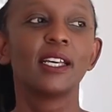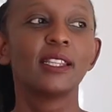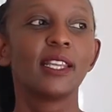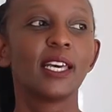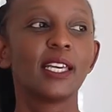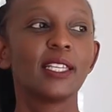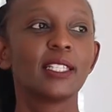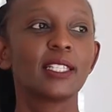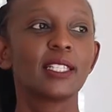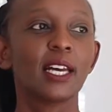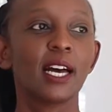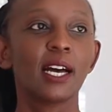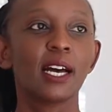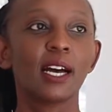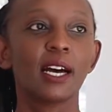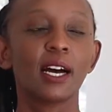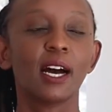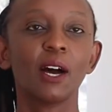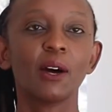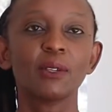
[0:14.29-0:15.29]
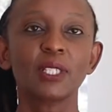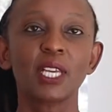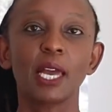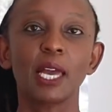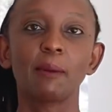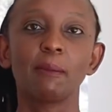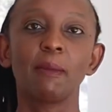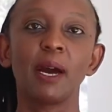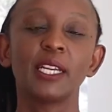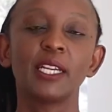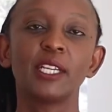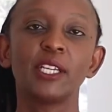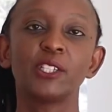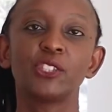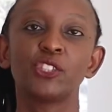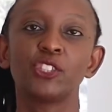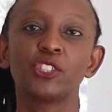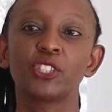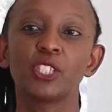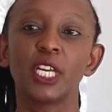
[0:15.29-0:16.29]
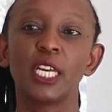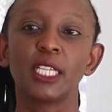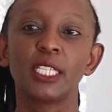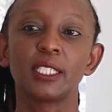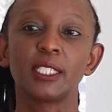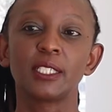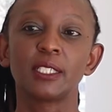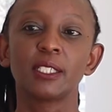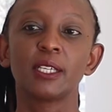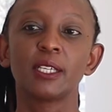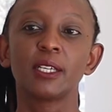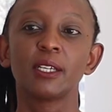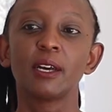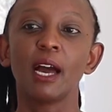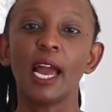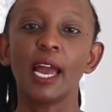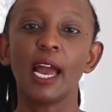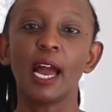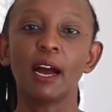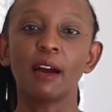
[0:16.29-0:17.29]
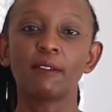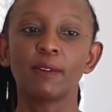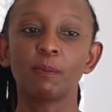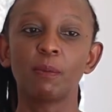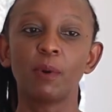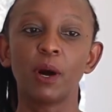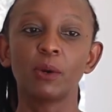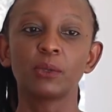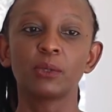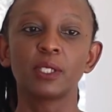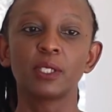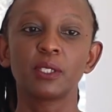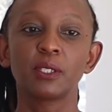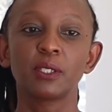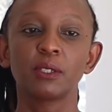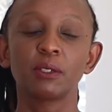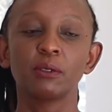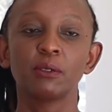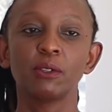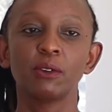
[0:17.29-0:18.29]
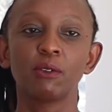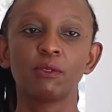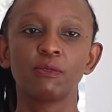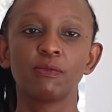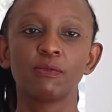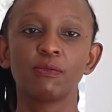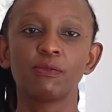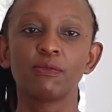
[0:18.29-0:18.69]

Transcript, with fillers: There is a uh, house I manage, and I have about no,